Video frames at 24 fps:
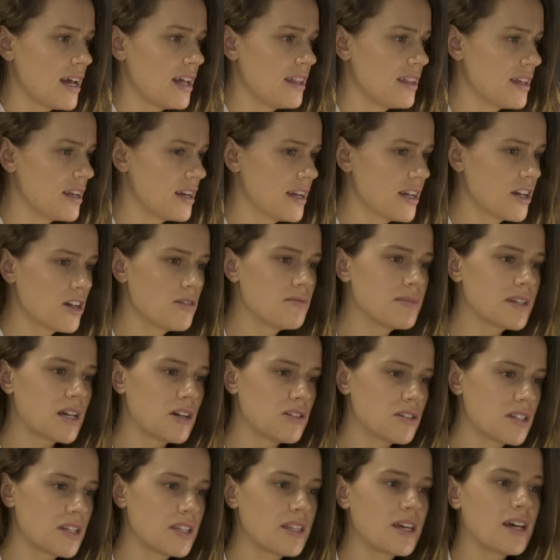And then I come
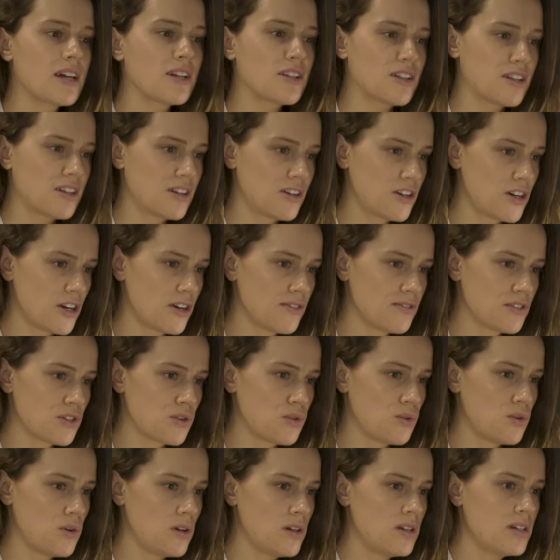down to the curve
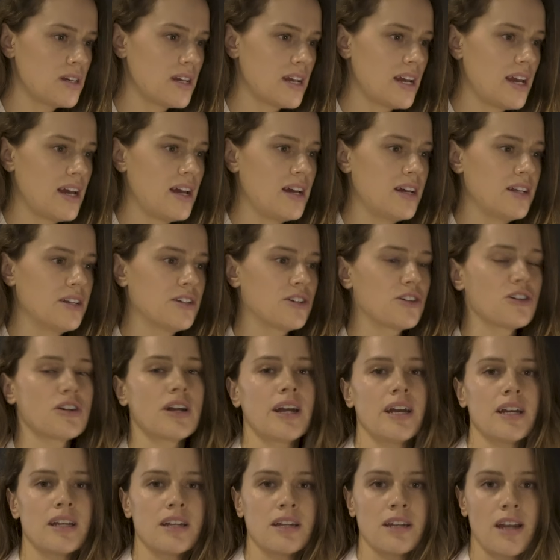tool and
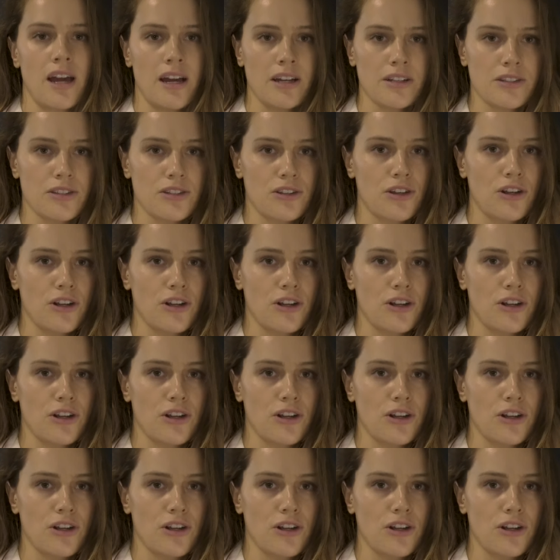create an S